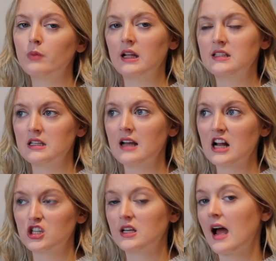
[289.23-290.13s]
but it didn't
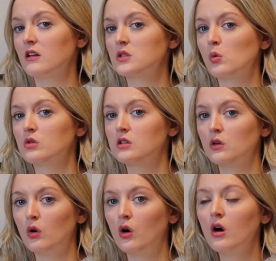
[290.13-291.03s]
actually count towards the
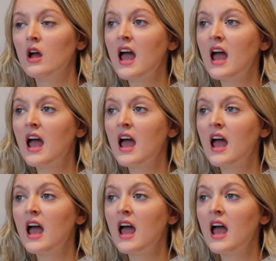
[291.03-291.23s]
law.